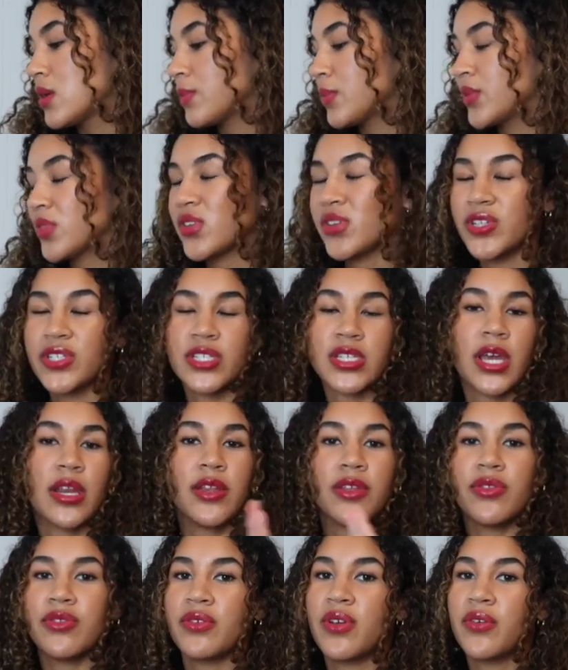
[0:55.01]
but they're just kind
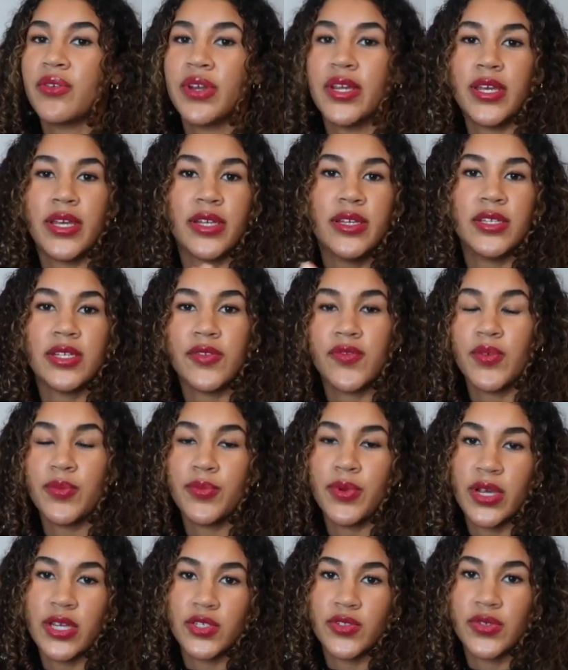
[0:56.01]
of thrown in
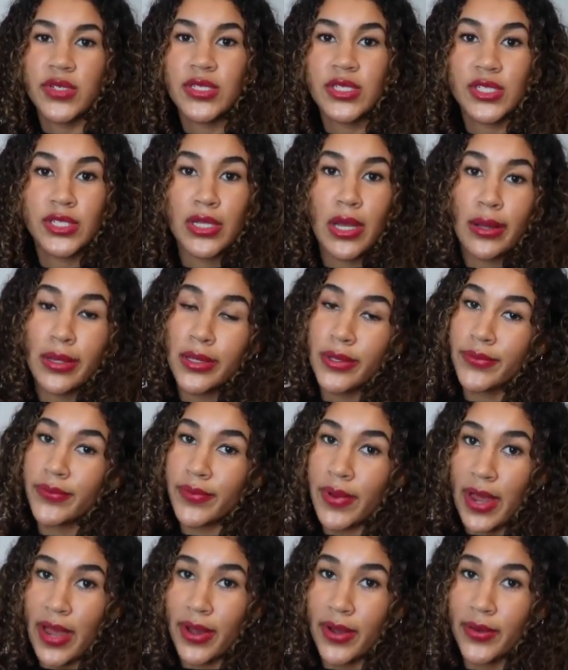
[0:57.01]
different price ranges all
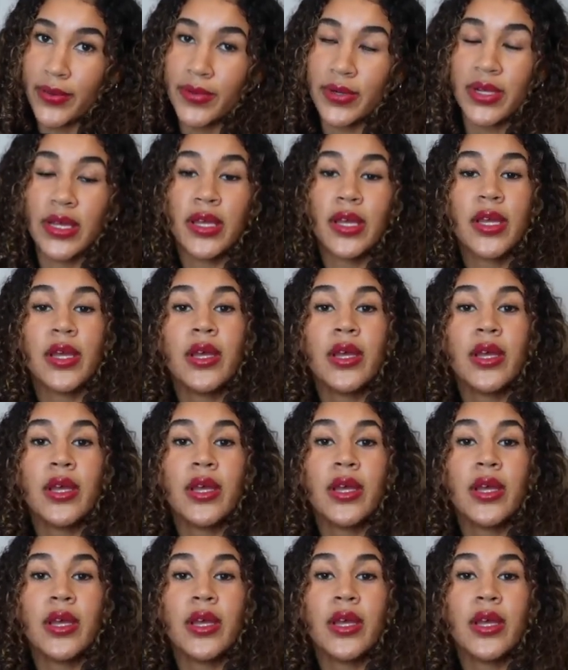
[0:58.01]
around.